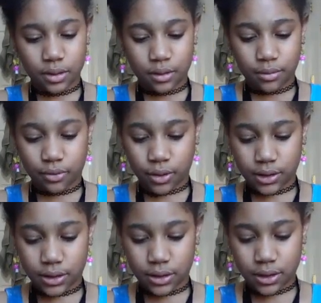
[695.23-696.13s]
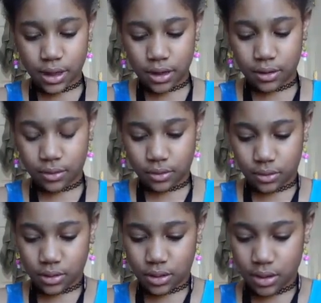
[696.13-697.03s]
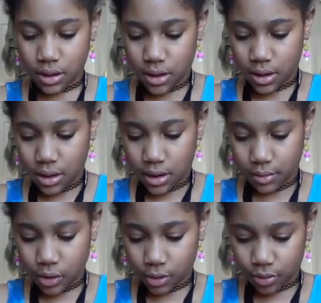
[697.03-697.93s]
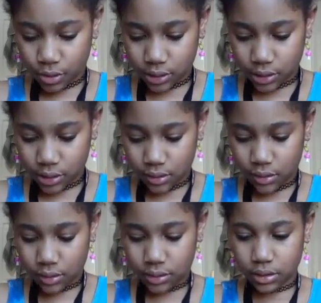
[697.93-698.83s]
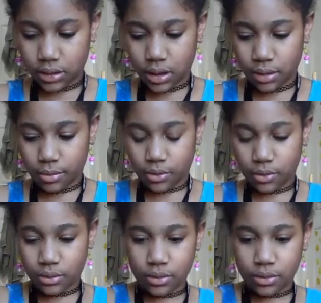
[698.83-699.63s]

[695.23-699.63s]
Press down. I'm going to press it down onto the table